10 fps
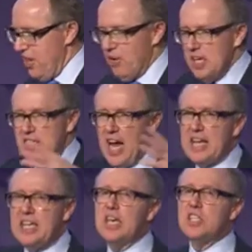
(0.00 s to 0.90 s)
theories and
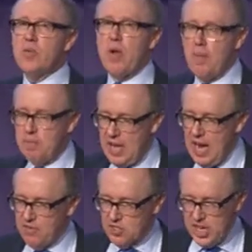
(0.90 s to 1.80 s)
ideas around
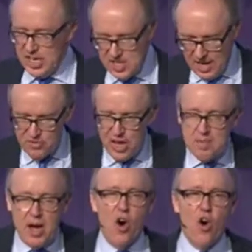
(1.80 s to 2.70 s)
behavior change, and I've created
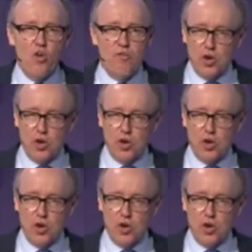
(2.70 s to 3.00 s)
my own